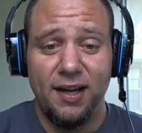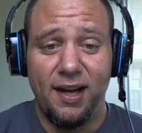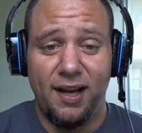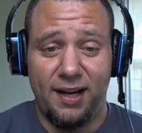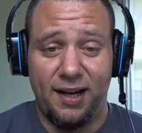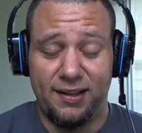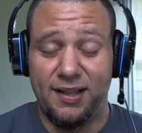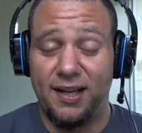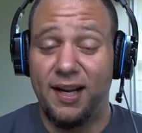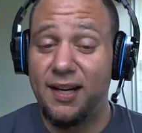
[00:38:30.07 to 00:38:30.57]

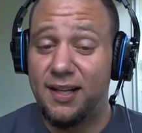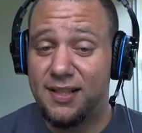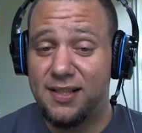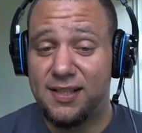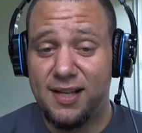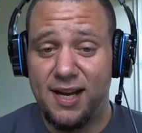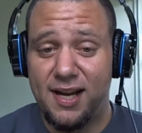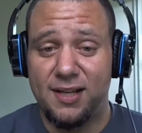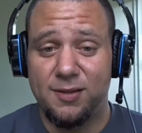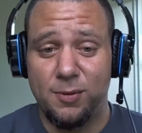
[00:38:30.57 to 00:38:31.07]
And at the end of
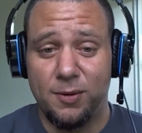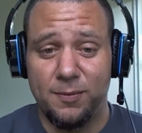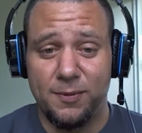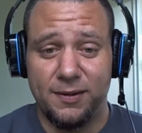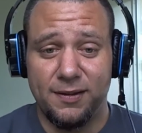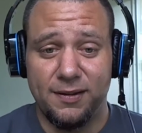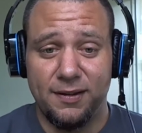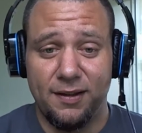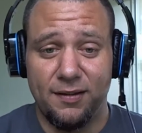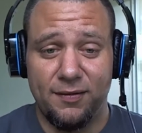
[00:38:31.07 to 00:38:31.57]
this ass
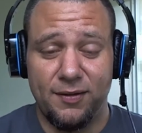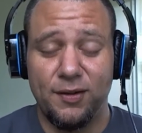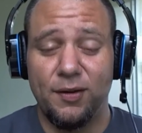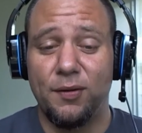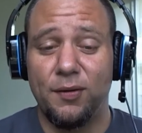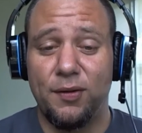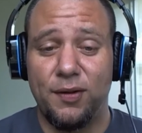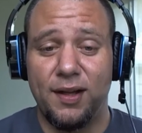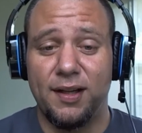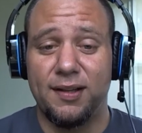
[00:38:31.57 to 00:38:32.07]
whooping, if you
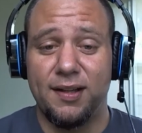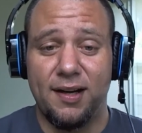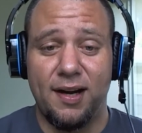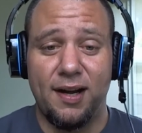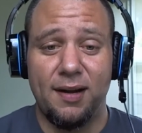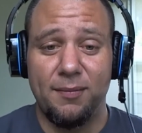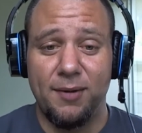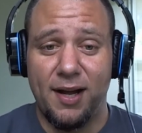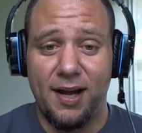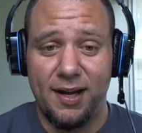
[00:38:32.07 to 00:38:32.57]
don't think that
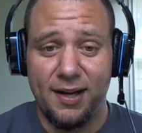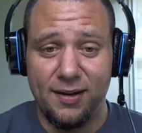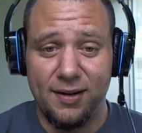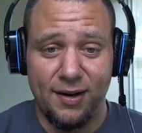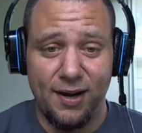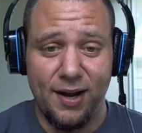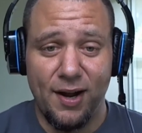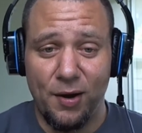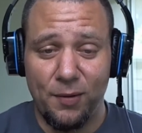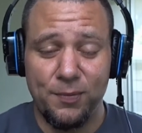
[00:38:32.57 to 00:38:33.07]
I'm not here
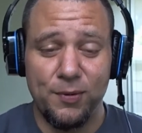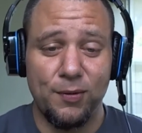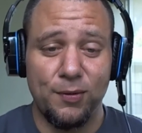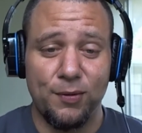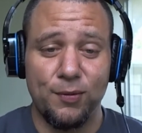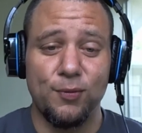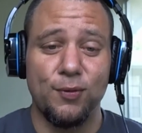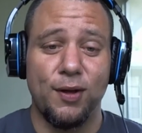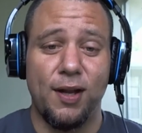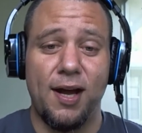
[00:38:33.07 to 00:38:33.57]
to help you
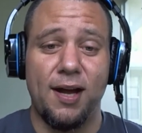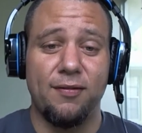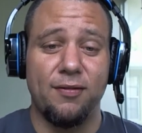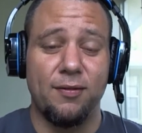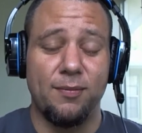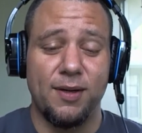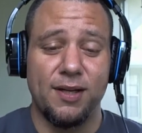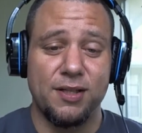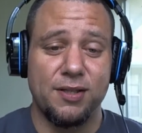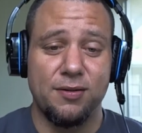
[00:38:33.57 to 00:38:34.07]
through life
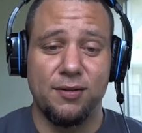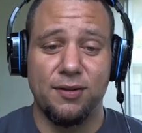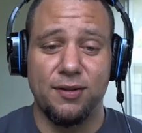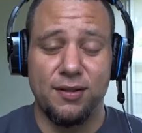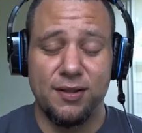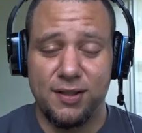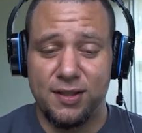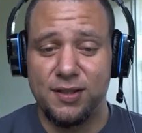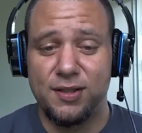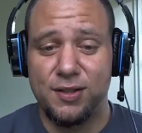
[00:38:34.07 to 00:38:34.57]
and make sure the
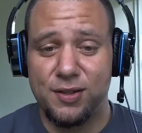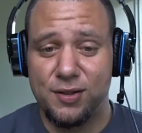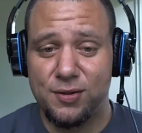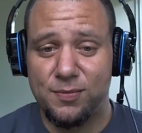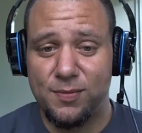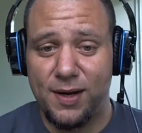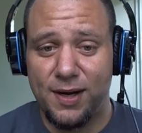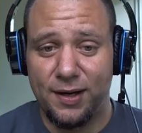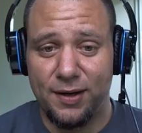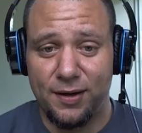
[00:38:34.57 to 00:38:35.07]
decisions
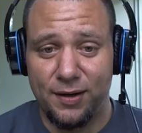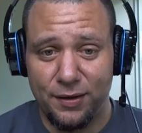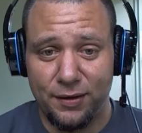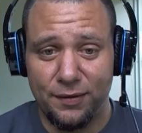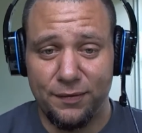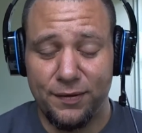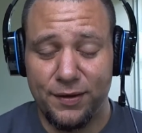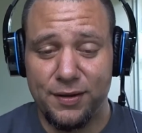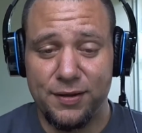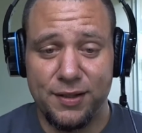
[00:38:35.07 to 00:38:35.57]
you make are
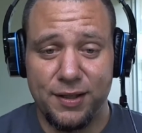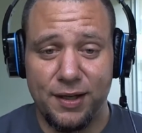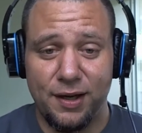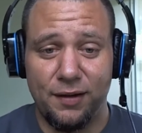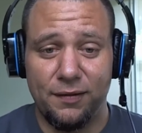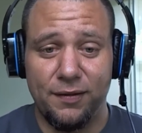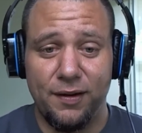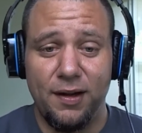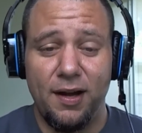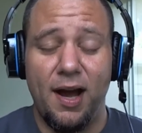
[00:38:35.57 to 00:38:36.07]
good for
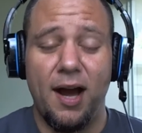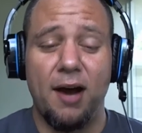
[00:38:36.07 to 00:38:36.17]
yourself,